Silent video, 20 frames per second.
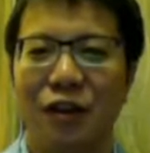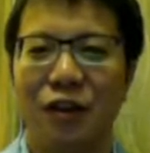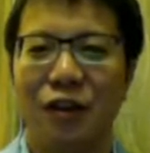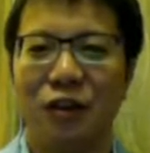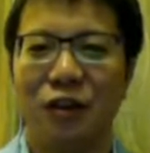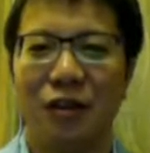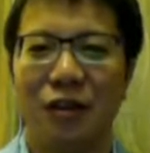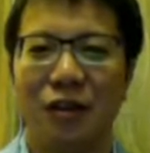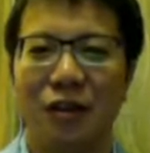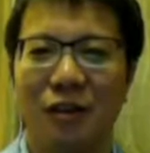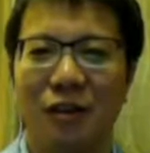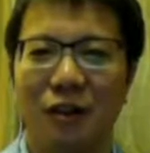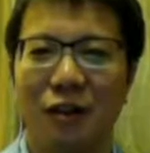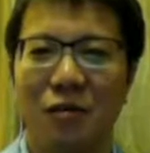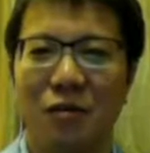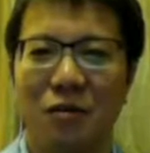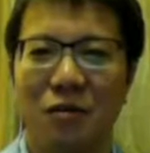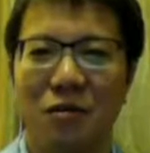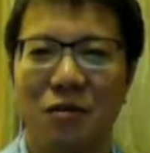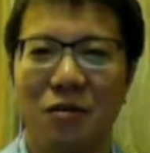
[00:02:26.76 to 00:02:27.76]
initially the
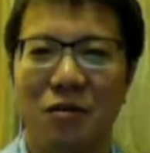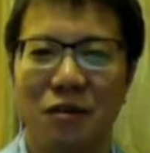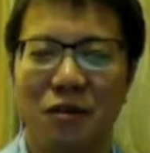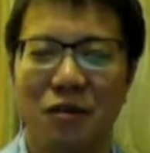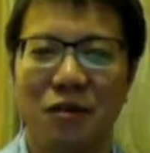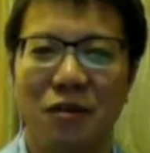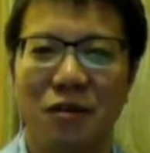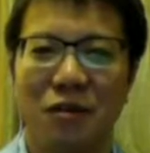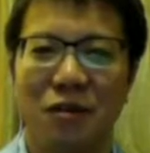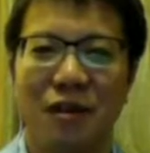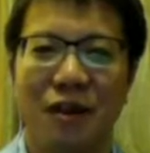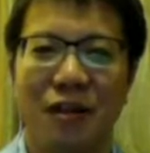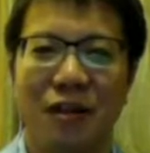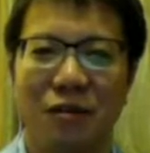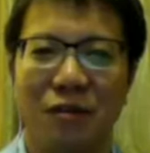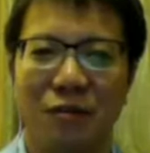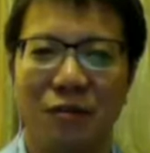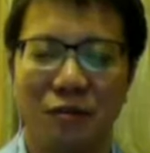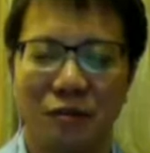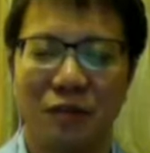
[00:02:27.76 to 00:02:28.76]
Dow Jones Industrial
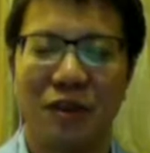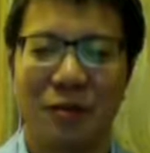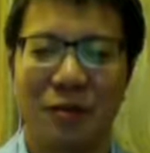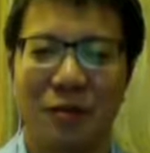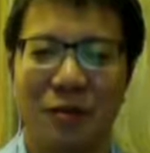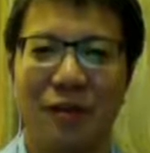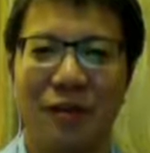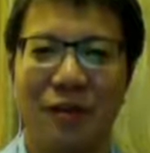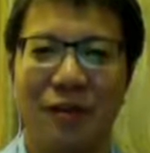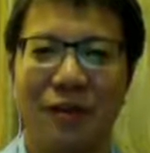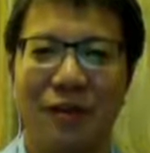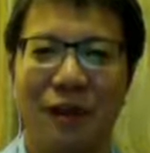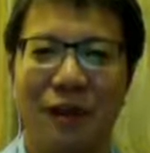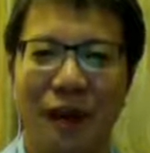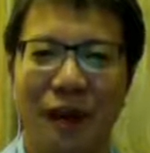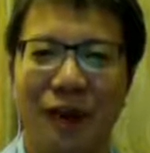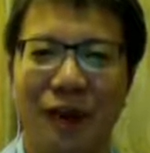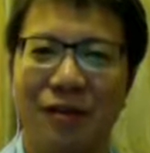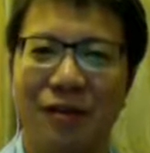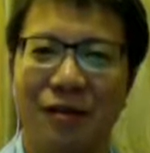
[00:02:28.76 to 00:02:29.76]
Index responded
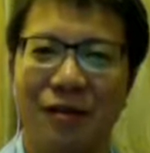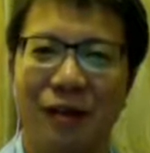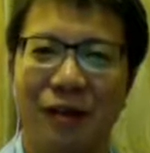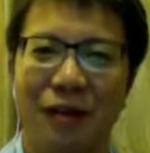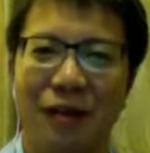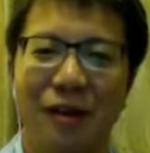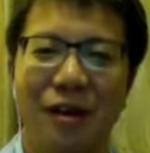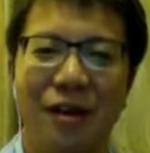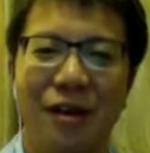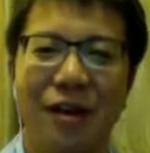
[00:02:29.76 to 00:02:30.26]
very actively.